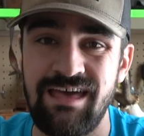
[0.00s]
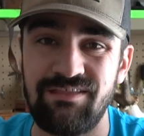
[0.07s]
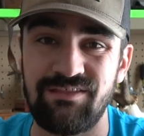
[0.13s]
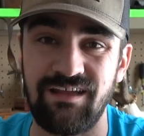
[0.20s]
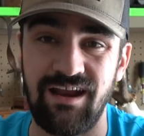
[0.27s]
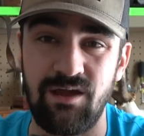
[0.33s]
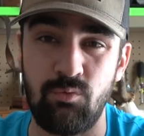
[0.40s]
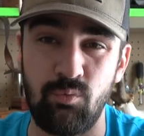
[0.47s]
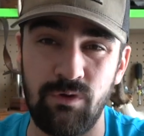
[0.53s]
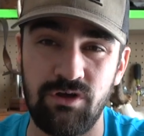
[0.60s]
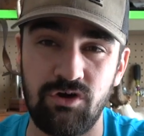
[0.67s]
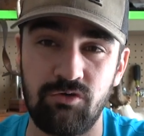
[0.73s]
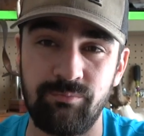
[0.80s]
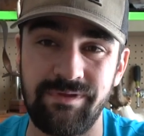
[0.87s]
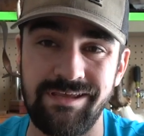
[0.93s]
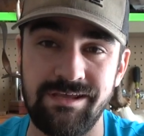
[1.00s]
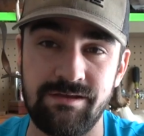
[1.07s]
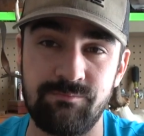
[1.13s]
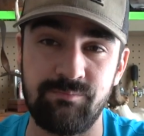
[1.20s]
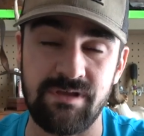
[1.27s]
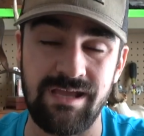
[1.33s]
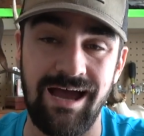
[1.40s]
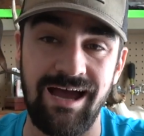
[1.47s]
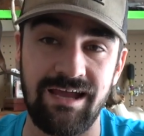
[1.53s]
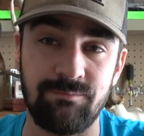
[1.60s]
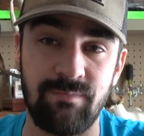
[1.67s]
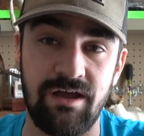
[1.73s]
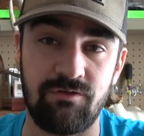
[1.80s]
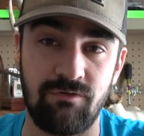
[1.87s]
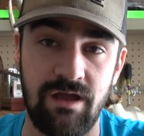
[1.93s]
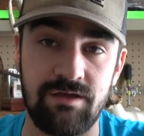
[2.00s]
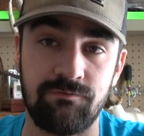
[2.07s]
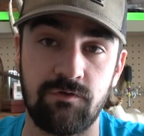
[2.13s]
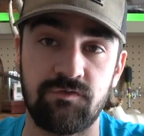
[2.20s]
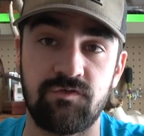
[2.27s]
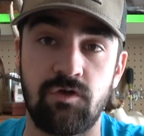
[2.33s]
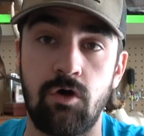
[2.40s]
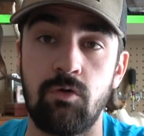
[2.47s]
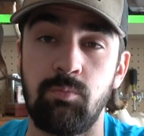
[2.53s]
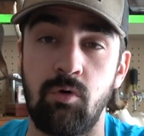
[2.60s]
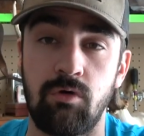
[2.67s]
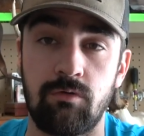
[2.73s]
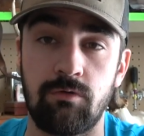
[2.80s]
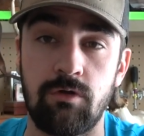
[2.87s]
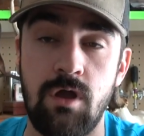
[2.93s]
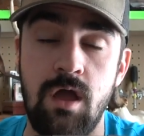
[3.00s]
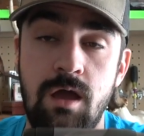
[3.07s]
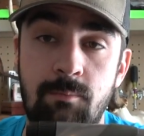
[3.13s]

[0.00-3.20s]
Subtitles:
than I will be behind my rifle scope or